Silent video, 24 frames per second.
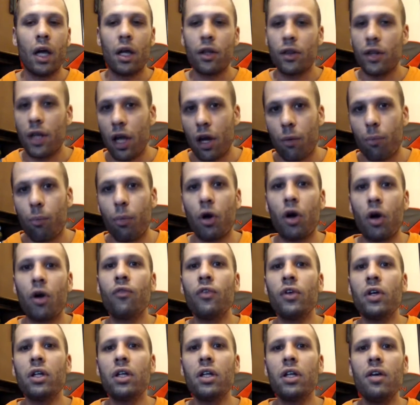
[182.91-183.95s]
They are
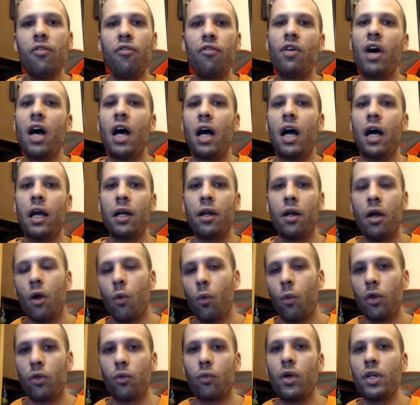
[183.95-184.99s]
perfectly fine
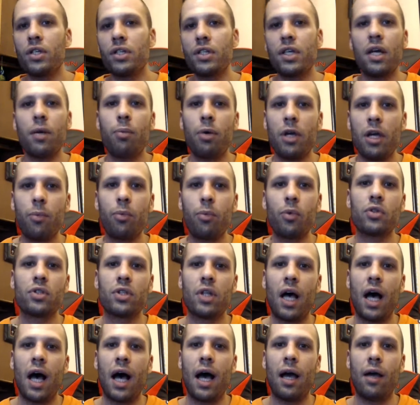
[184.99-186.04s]
with risking people's
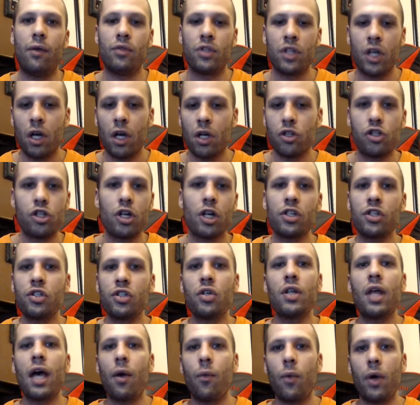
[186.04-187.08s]
lives just
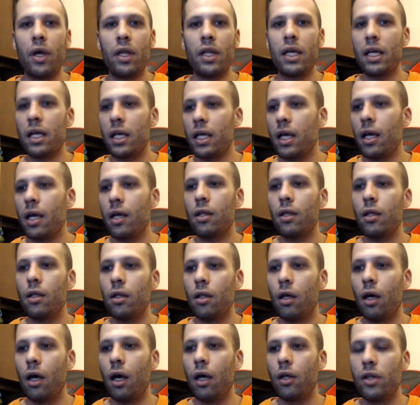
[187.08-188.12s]
so that way they can get
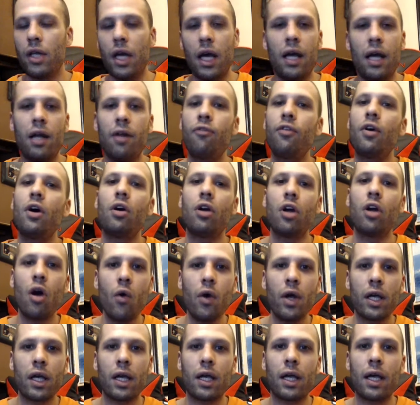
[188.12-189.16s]
the NFL
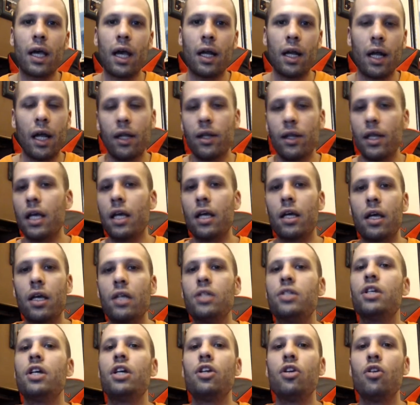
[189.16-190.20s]
going again and they can
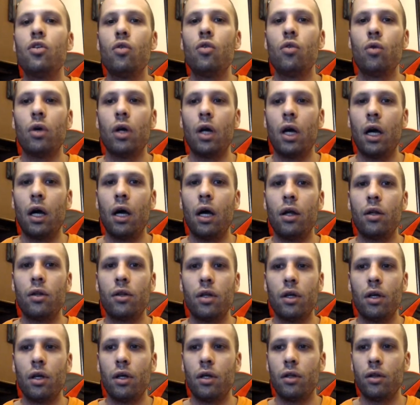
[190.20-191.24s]
continue
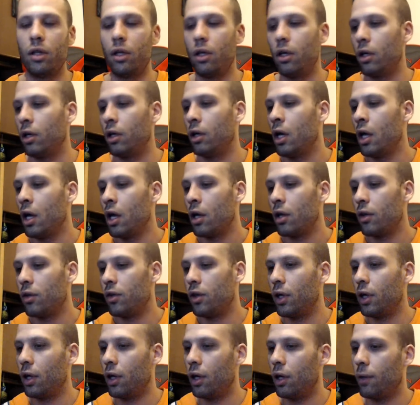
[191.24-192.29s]

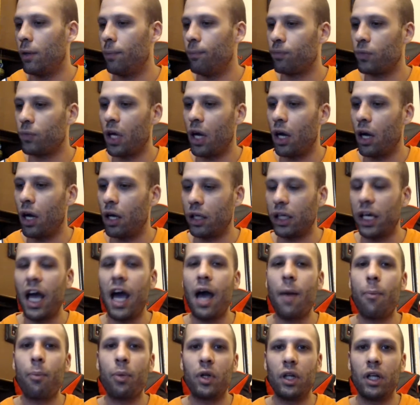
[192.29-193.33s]
the
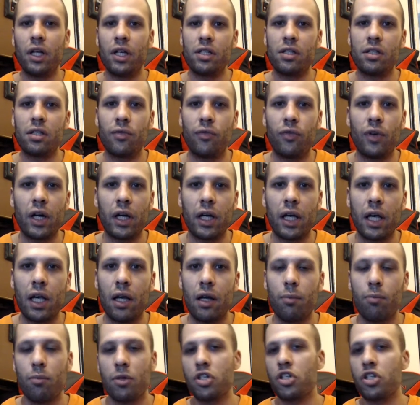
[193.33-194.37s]
capitalist
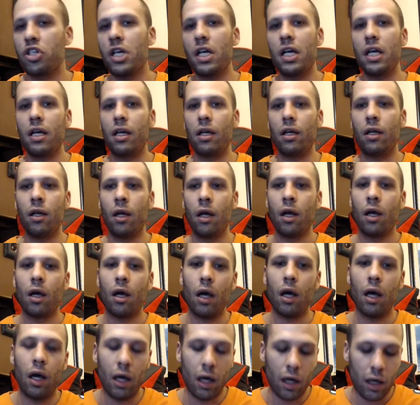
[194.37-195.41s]
fucking machine
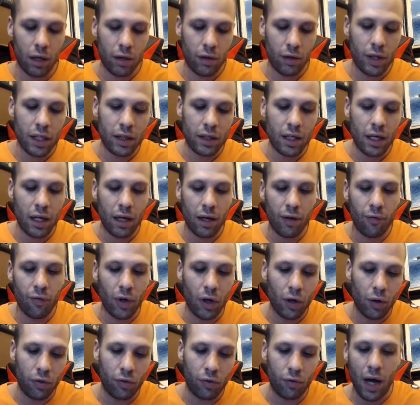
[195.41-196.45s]
that the
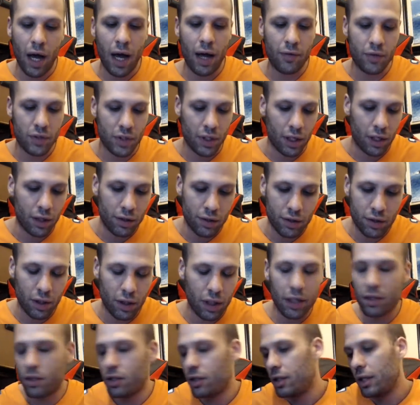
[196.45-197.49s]
NFL thrives on.
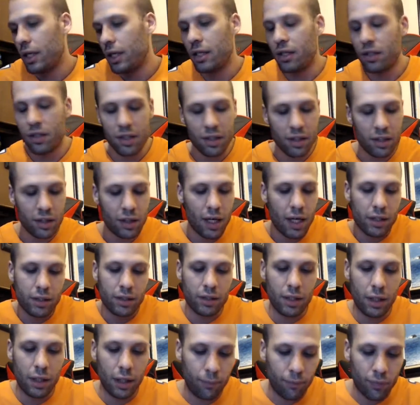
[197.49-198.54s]
It's
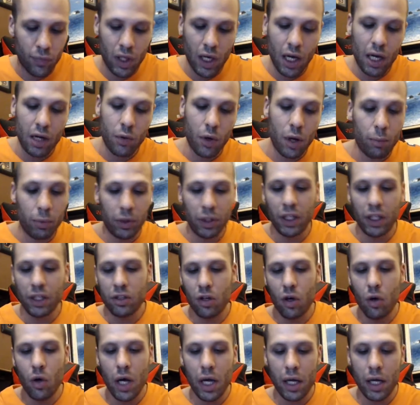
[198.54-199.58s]
disgusting. Anyway, but let's
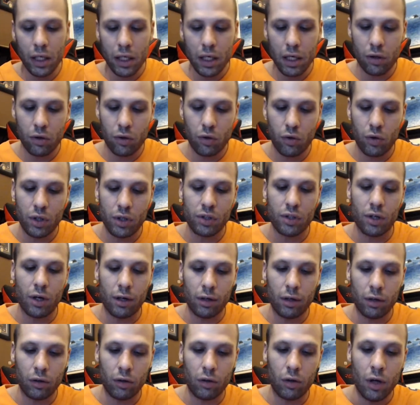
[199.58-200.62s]
go ahead and get through this
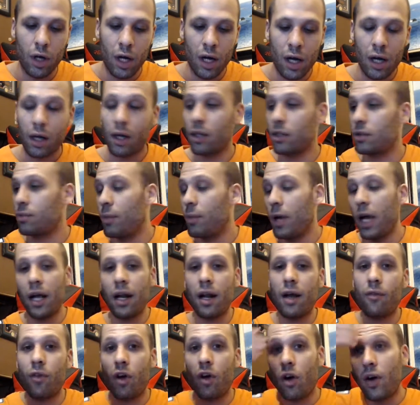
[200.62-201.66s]
article, because man,
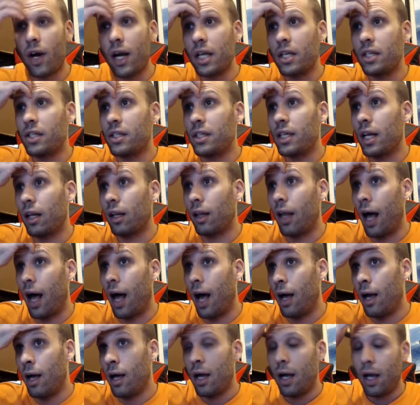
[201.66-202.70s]
I've already said a
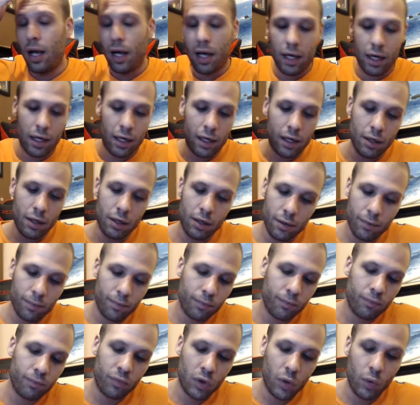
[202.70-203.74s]
lot, and
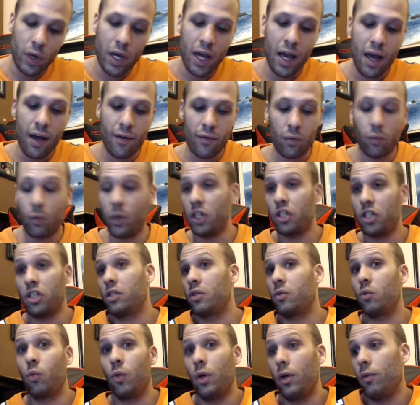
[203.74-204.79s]

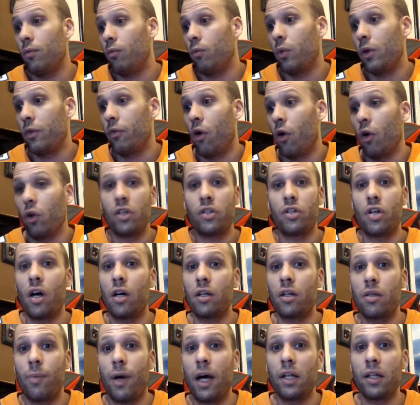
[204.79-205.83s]
We've only
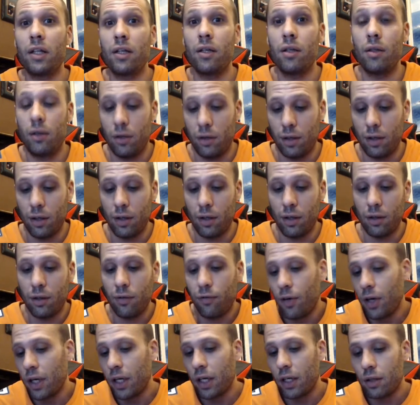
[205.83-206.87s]
talked about the
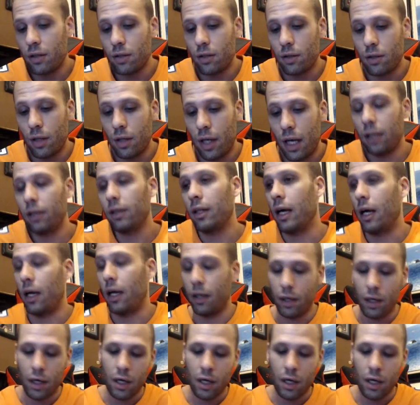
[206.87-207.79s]
fucking headline.